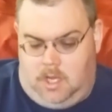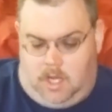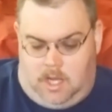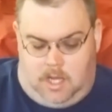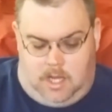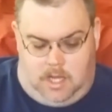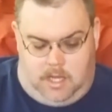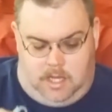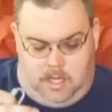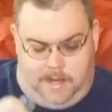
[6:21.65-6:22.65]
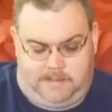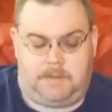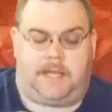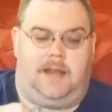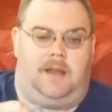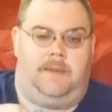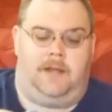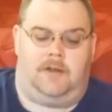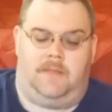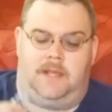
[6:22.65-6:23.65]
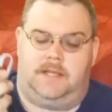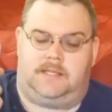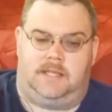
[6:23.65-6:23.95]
I have to put a carabiner on this.